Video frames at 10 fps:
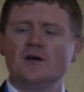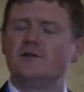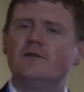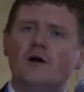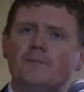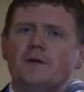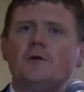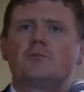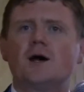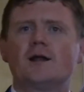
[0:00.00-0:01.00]
Developing
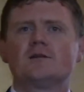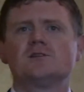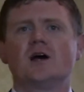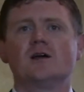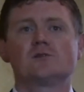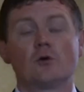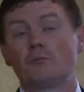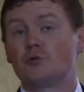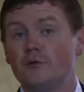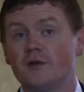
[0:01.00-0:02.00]
new product designs or
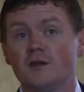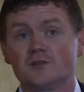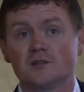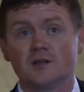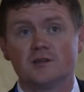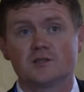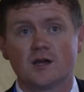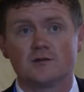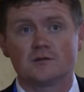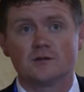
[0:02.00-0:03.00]
improving existing
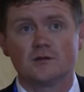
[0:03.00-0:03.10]
designs.